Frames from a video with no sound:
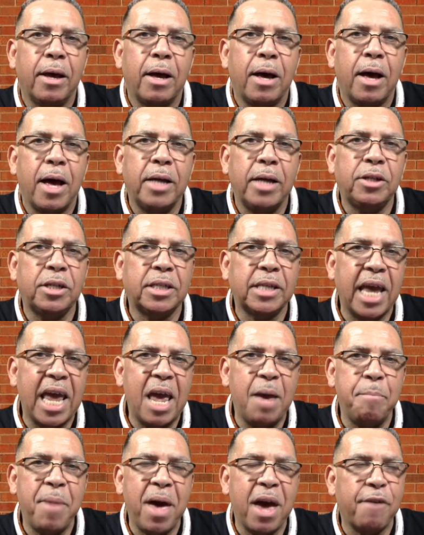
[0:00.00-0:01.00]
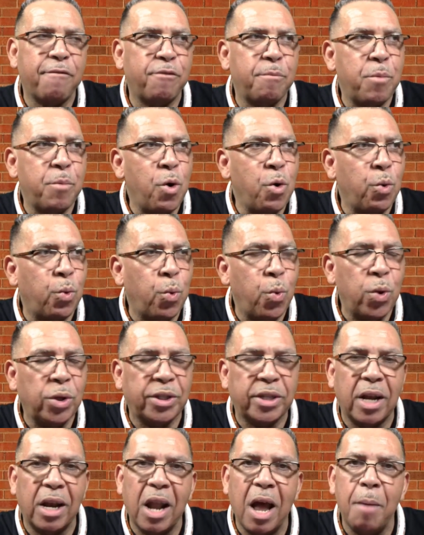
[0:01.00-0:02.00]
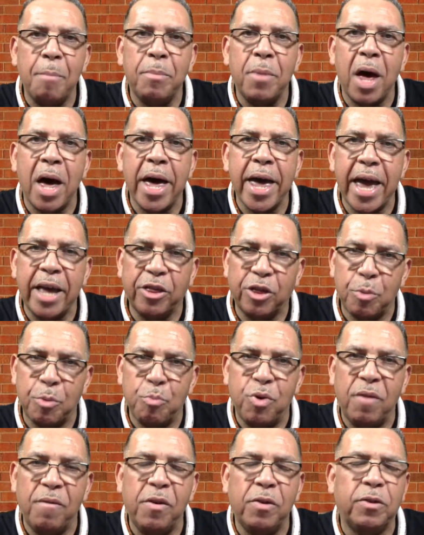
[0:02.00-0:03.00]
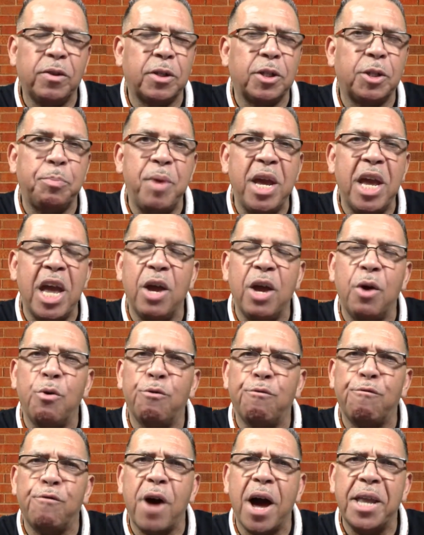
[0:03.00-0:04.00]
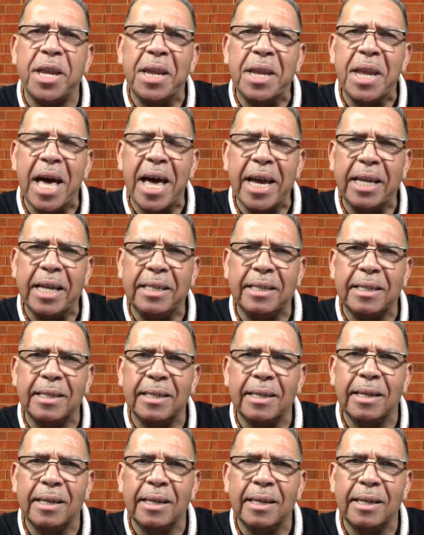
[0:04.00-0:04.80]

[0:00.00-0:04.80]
I just came back from Oakwood's alumni. I had the privilege of speaking on Friday night.